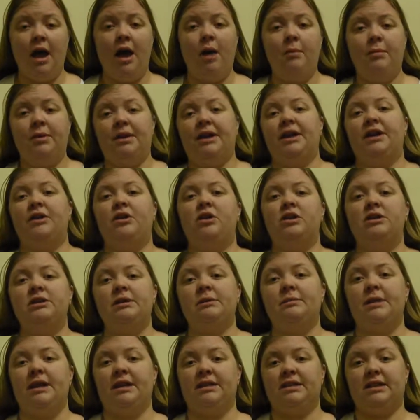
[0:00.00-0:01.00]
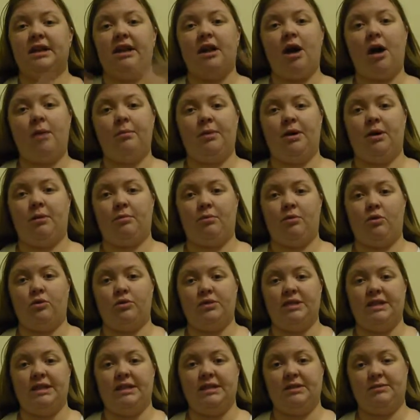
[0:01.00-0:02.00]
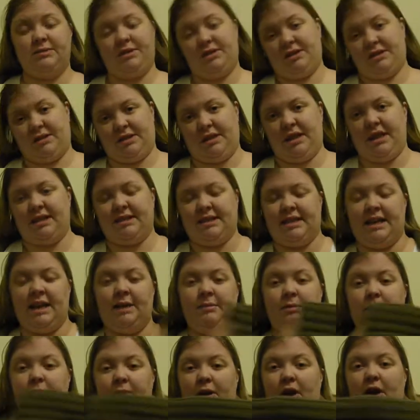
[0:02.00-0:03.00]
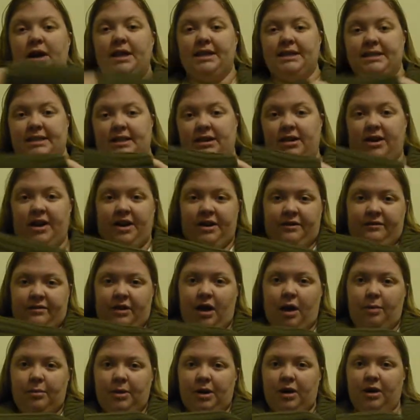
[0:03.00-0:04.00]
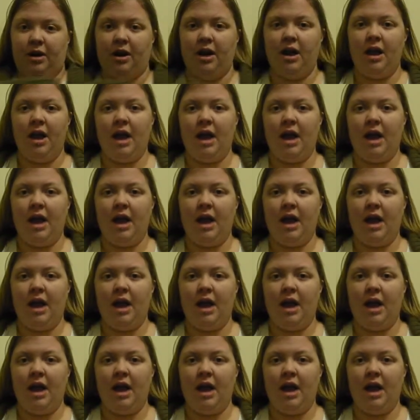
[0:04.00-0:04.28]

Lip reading: But they can also be made into globular proteins, which, as the name implies, they're kind of globular.